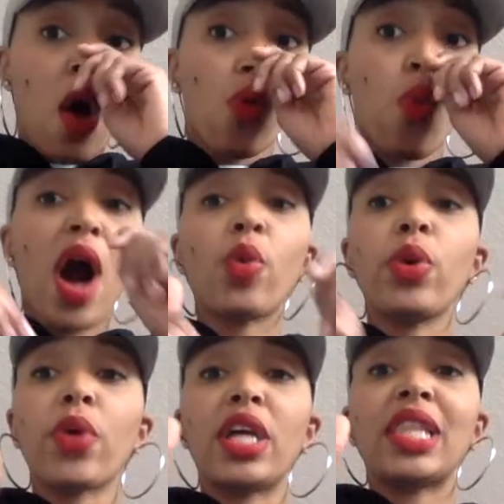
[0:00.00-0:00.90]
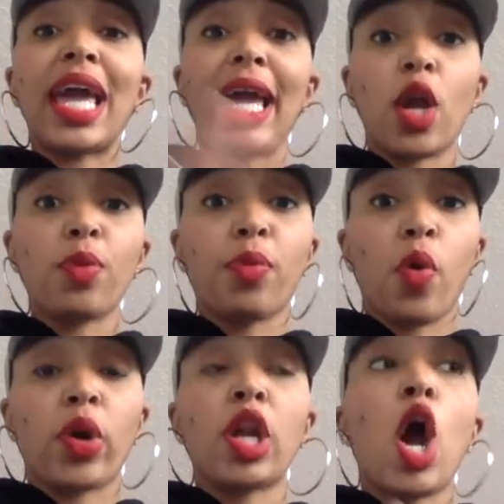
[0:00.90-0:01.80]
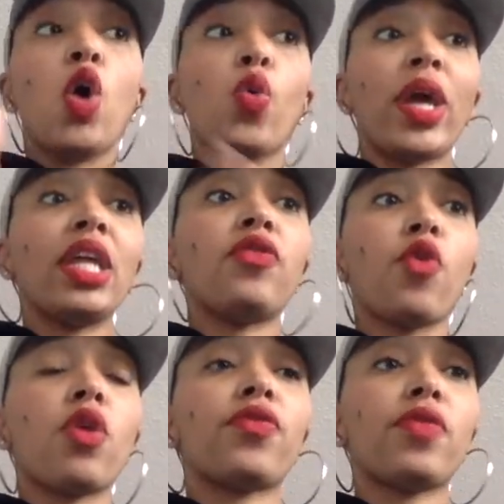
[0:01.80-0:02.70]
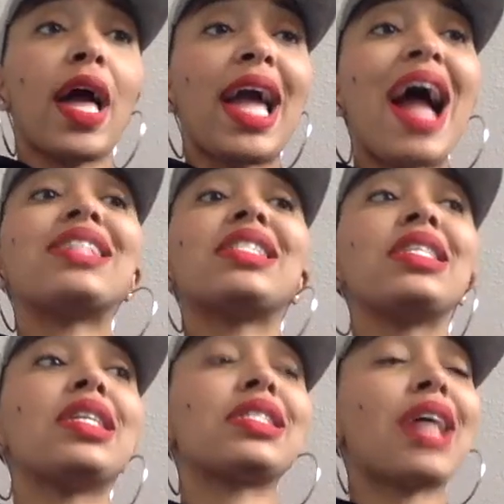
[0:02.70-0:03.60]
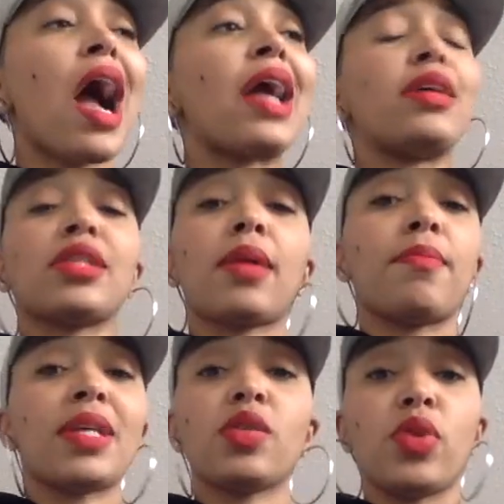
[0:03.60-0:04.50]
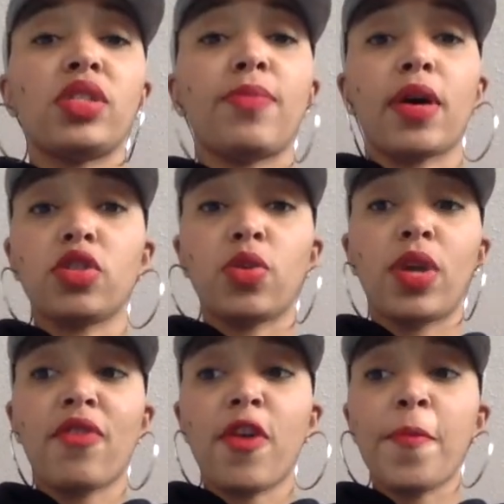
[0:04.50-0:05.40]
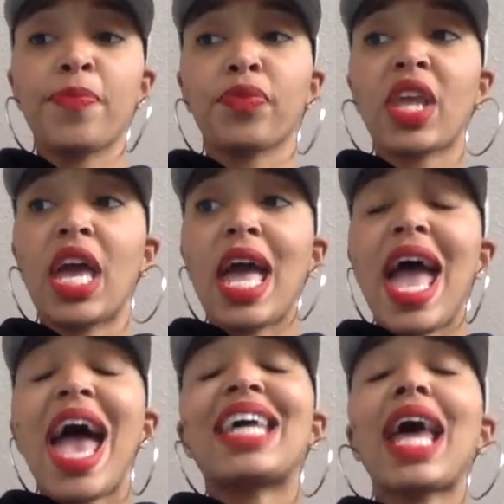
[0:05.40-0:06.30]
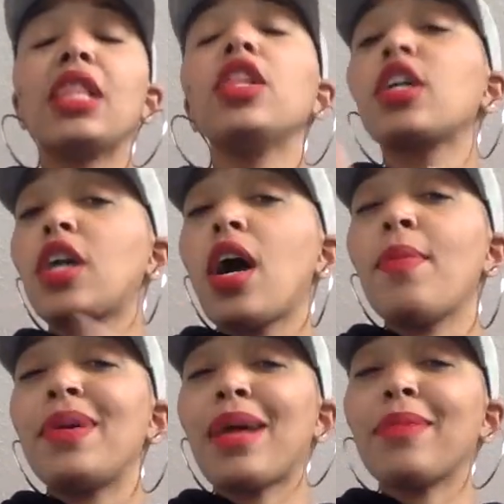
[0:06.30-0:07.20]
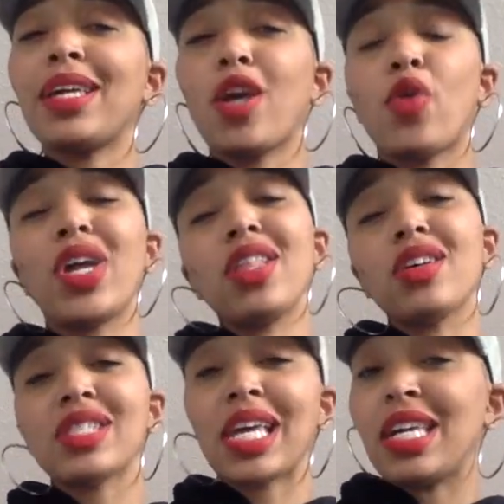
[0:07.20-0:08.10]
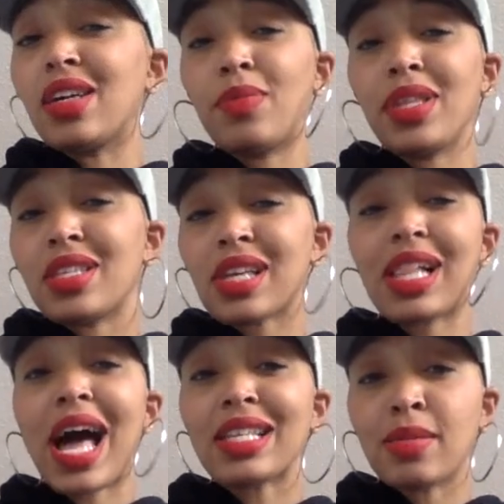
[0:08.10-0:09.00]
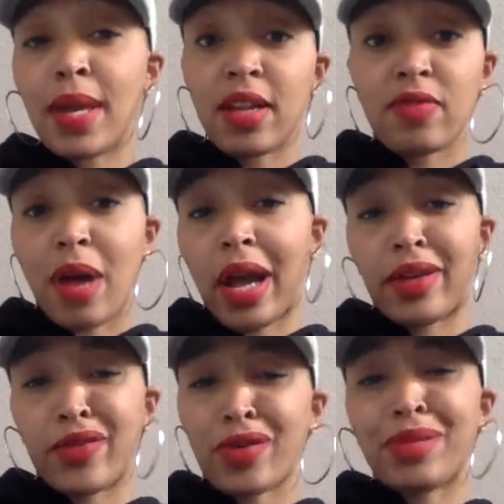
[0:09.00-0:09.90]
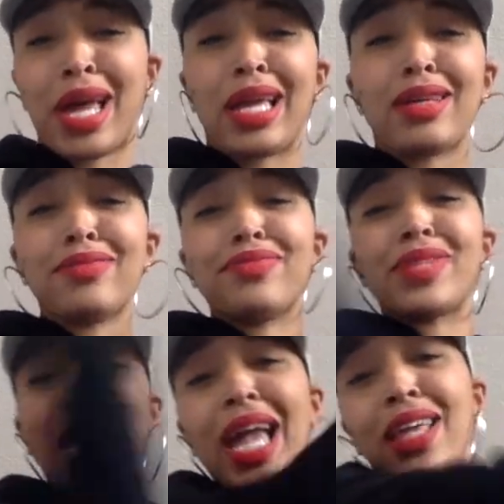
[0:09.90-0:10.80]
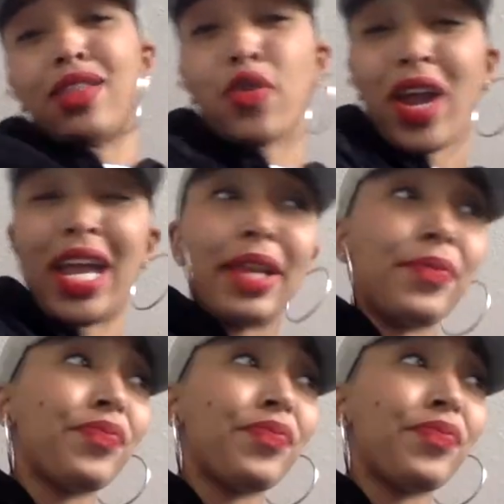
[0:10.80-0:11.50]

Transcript: While we were in the airport waiting for a flight, I seen this guy. He's like messing with his belt or whatever. And I look up and I'm like, yo, he looks like he could be this classmate of mine from like 8th grade.